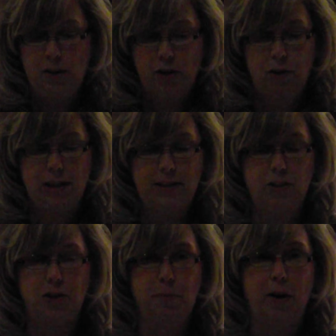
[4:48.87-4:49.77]
Christ is
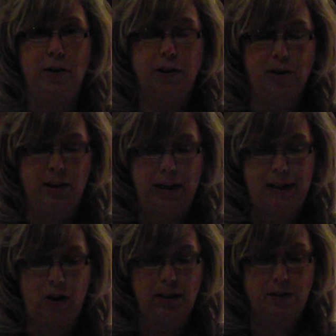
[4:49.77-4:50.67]
your partner and
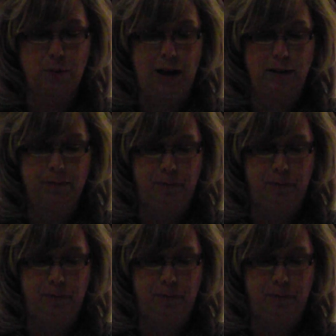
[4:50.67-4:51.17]
all is well.